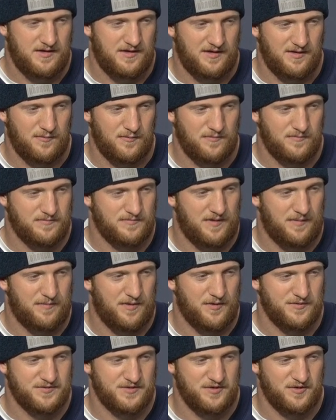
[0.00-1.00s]
you know,
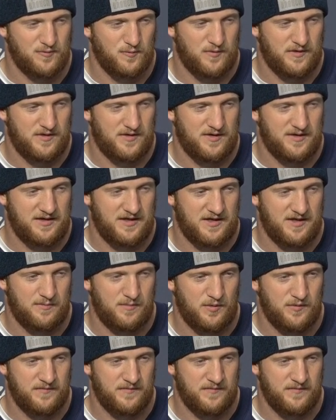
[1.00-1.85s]
imposing your will on him,